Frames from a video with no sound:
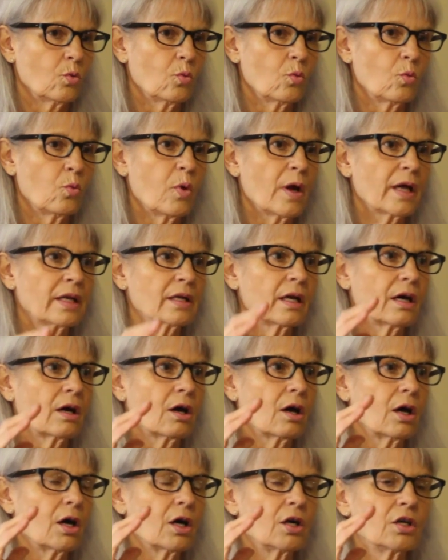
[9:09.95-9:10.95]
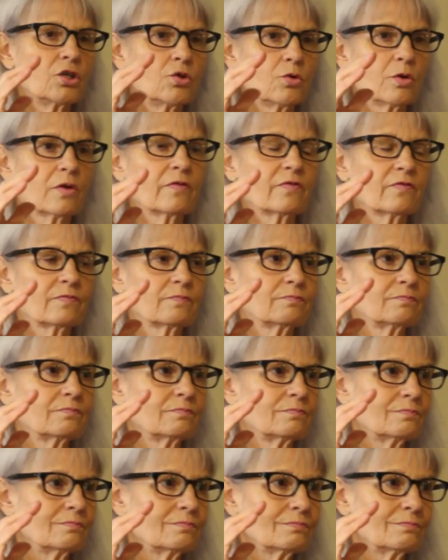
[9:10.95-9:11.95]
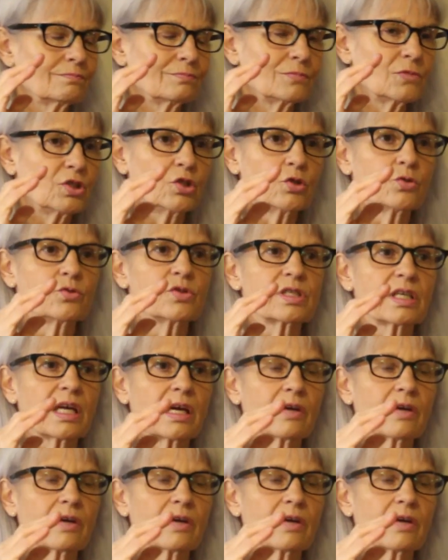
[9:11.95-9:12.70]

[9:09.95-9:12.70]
when you have used